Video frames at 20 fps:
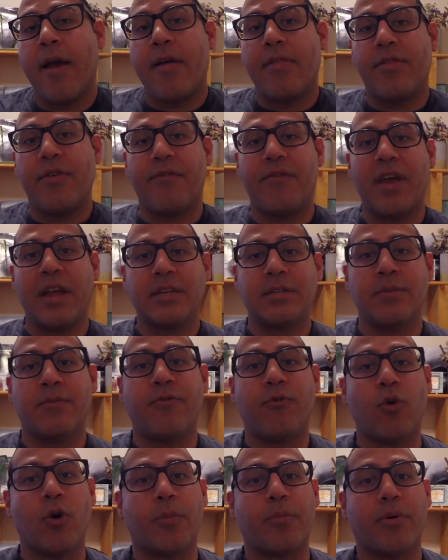The Phantom
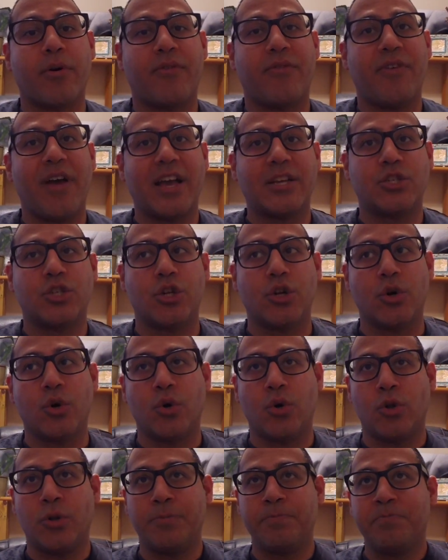4
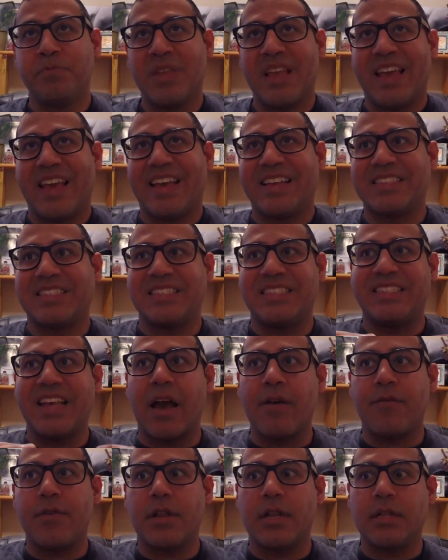Professional is
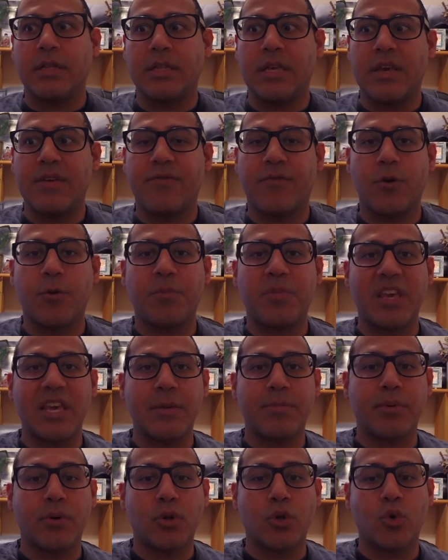definitely for
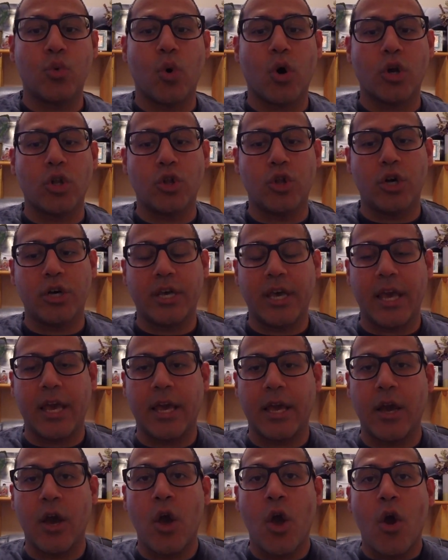people who are
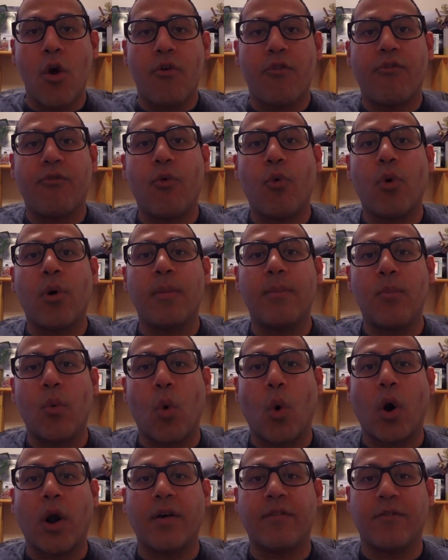looking for
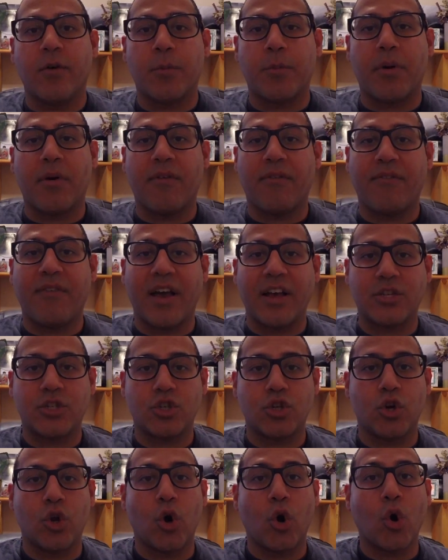more of a
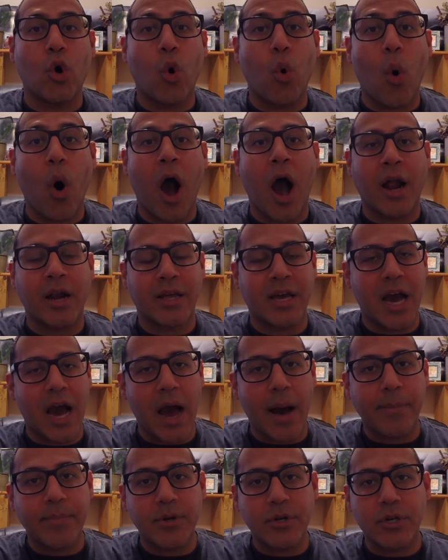professional
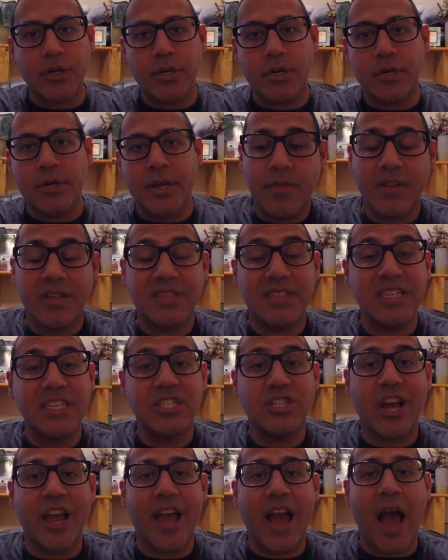quadcopter. The
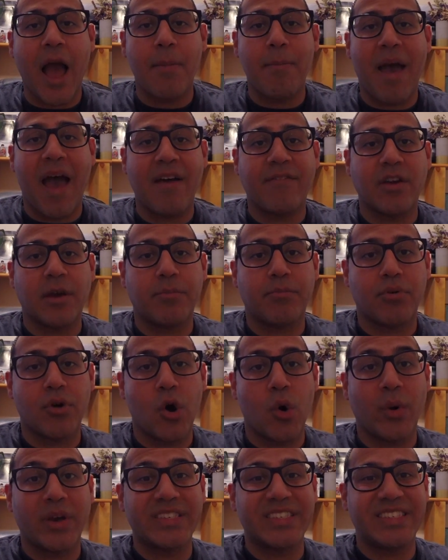DJI Mavic
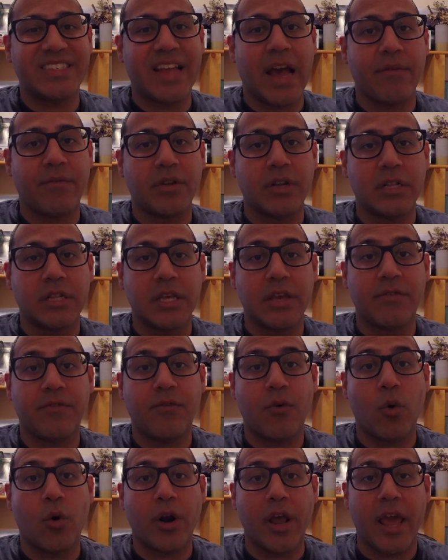Pro is definitely
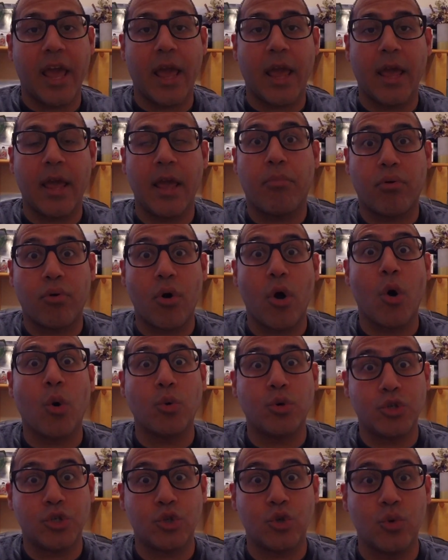for a
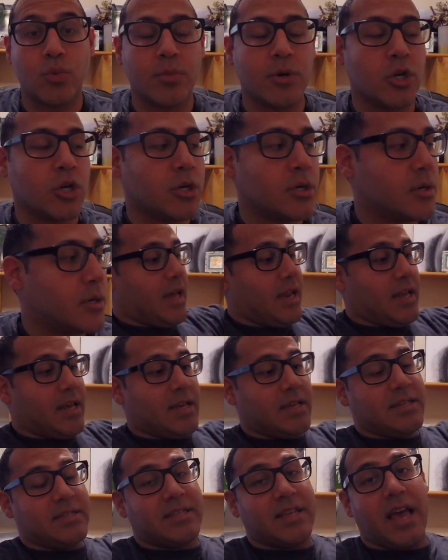prosumer. It
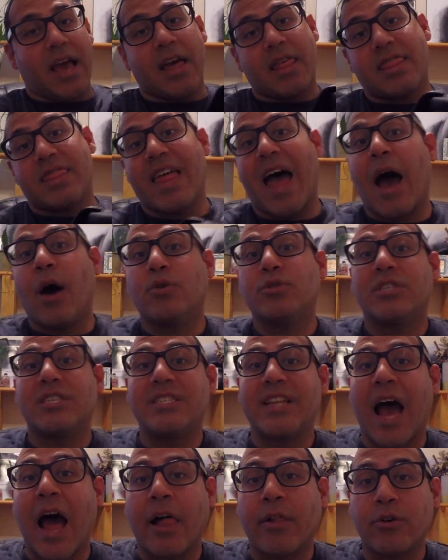is
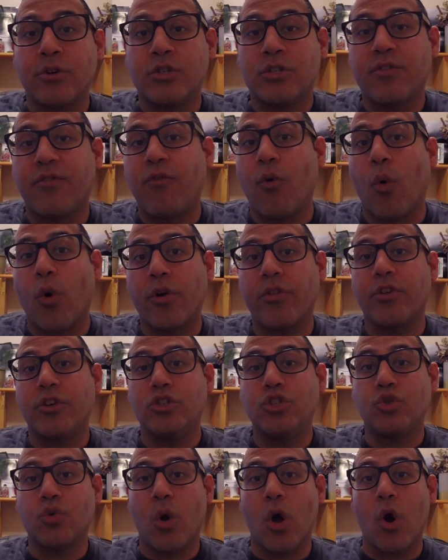$1,000 for the
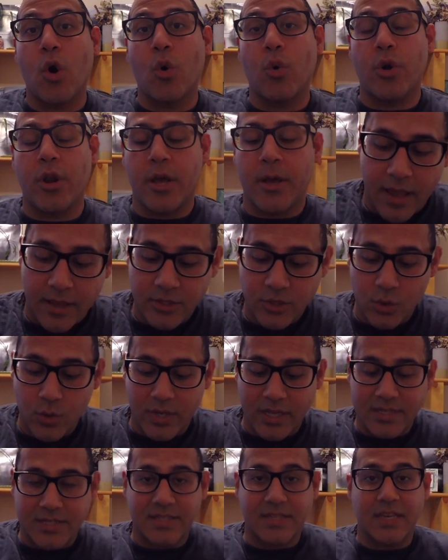drone. As you
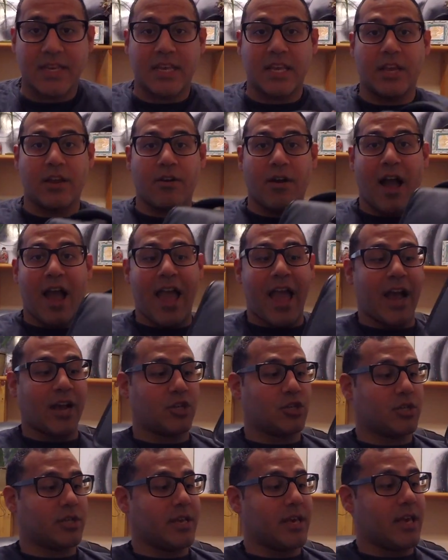can see here, I
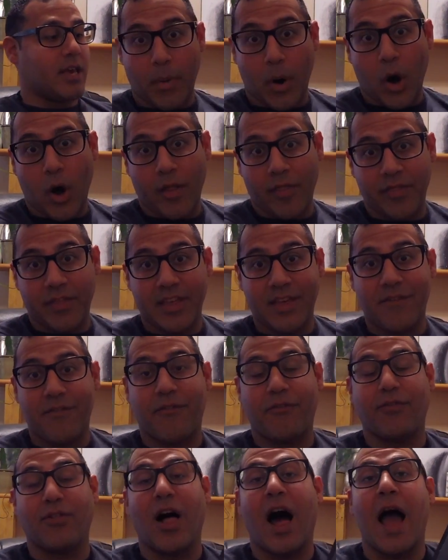actually bought the
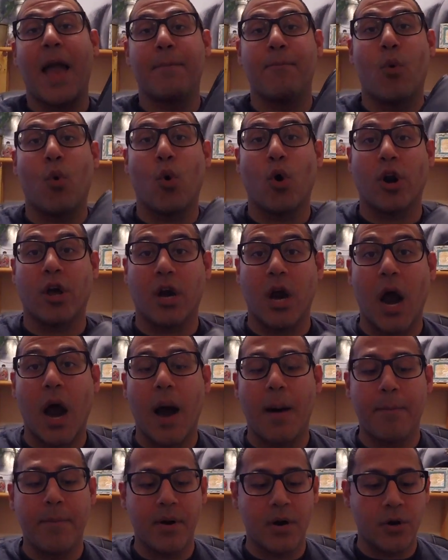Fly More
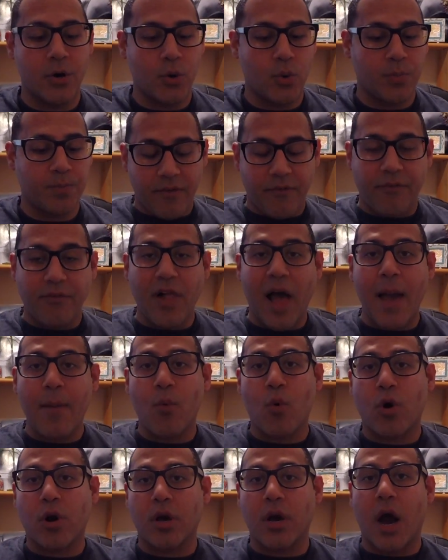combo. The Fly
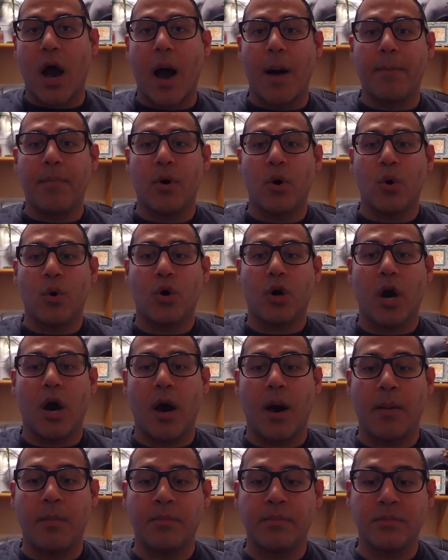More combo
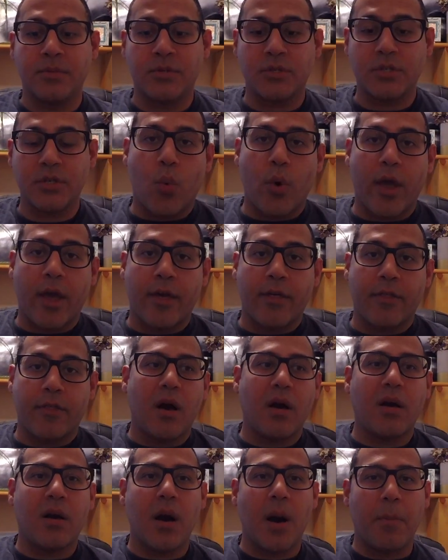comes with a
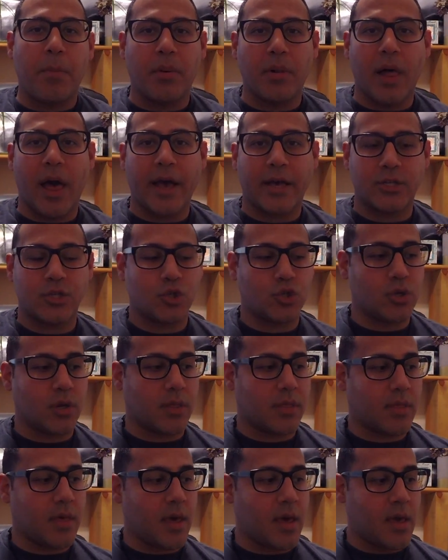couple extra
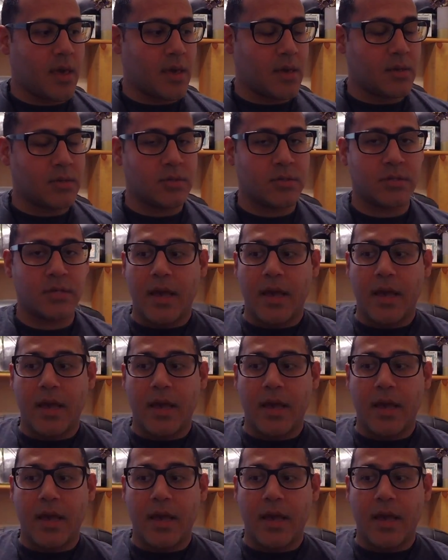things.